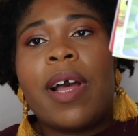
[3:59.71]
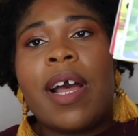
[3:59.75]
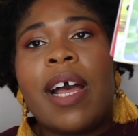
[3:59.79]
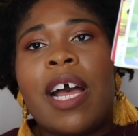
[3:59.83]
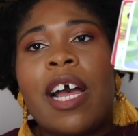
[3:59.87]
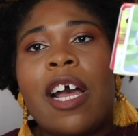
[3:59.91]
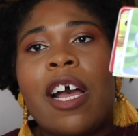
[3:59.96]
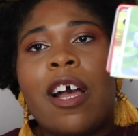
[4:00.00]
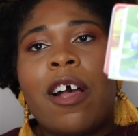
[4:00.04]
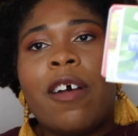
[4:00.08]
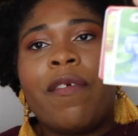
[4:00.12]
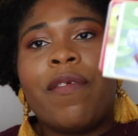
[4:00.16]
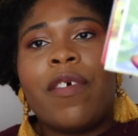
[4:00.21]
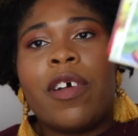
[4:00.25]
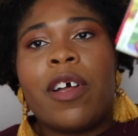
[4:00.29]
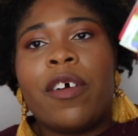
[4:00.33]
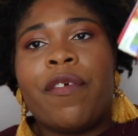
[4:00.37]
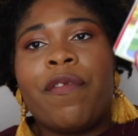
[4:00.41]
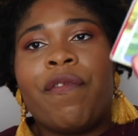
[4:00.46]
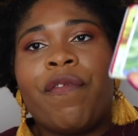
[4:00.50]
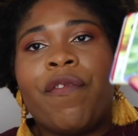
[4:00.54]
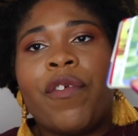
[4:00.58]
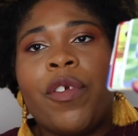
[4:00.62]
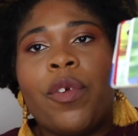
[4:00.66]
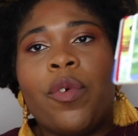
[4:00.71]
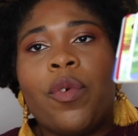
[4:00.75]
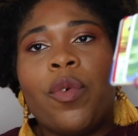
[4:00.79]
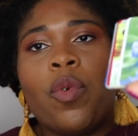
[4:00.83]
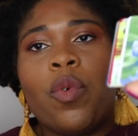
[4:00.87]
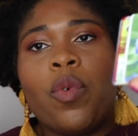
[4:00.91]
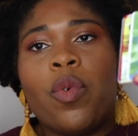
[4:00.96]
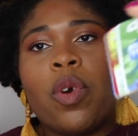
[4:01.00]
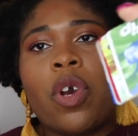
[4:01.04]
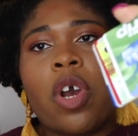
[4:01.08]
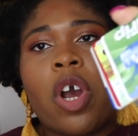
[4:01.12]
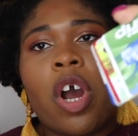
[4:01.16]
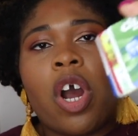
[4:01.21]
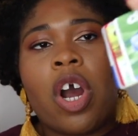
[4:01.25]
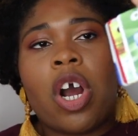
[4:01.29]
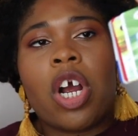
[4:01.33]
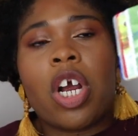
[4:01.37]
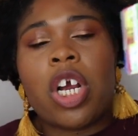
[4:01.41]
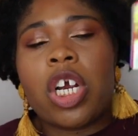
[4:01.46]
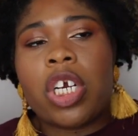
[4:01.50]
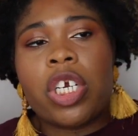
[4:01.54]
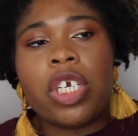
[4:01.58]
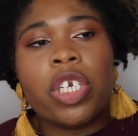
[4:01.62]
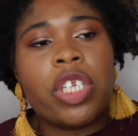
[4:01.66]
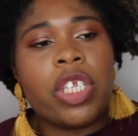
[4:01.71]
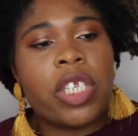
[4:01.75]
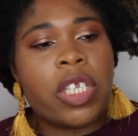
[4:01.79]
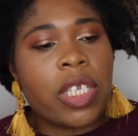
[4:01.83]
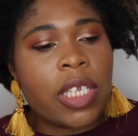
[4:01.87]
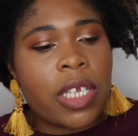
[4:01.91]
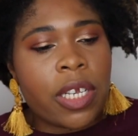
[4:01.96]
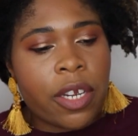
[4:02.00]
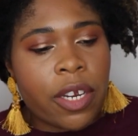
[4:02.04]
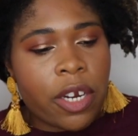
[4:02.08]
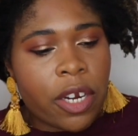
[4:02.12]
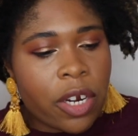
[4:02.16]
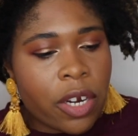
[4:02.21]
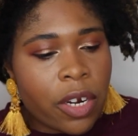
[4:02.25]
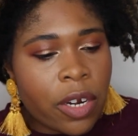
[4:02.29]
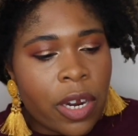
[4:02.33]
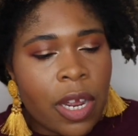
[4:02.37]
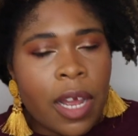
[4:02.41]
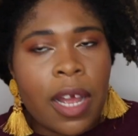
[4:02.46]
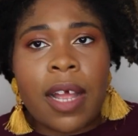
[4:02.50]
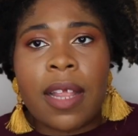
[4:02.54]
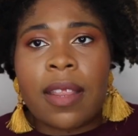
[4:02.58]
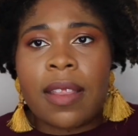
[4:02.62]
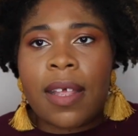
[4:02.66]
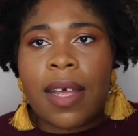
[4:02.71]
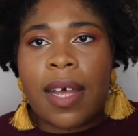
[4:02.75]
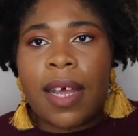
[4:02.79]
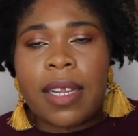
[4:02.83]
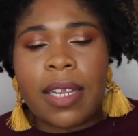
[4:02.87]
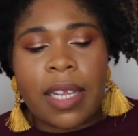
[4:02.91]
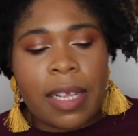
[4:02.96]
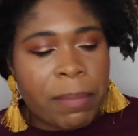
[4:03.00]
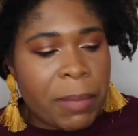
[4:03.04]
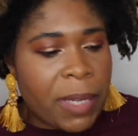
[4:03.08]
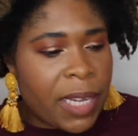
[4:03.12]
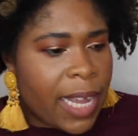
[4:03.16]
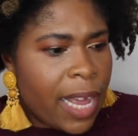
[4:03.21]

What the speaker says: have a few cards here that, let me